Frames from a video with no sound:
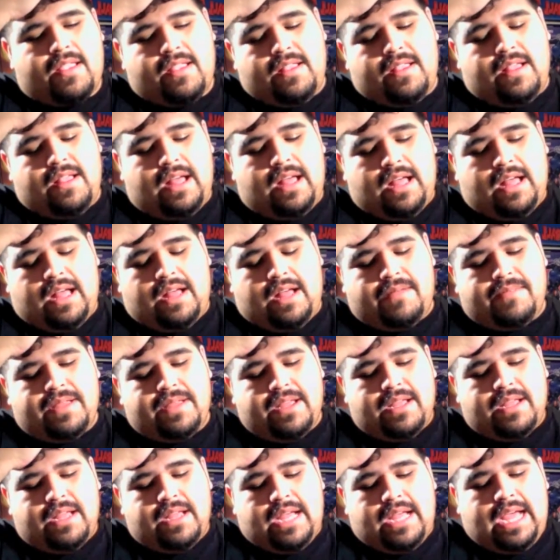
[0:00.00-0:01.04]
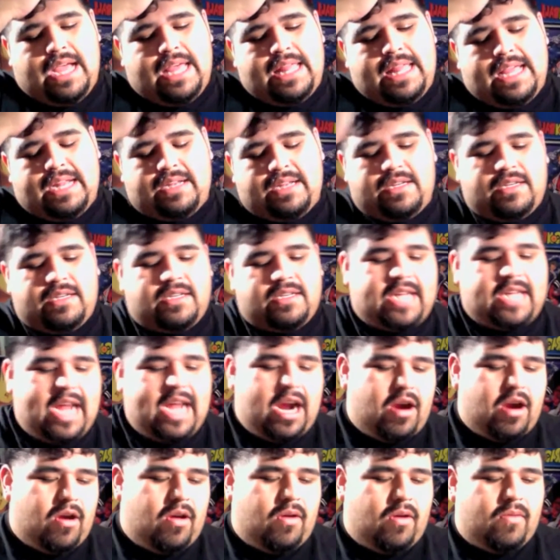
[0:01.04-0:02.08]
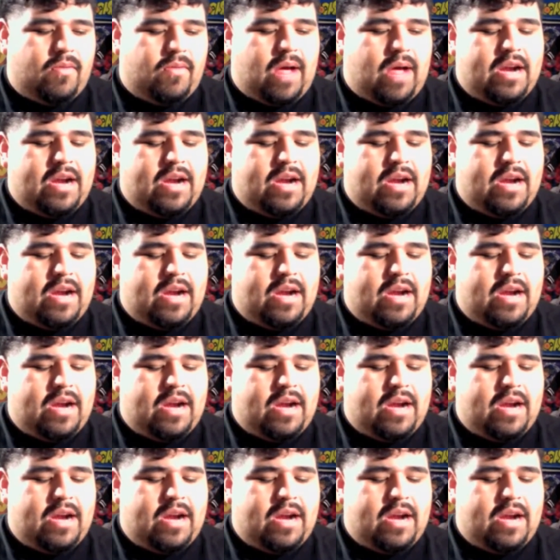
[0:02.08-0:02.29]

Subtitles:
And then Carol,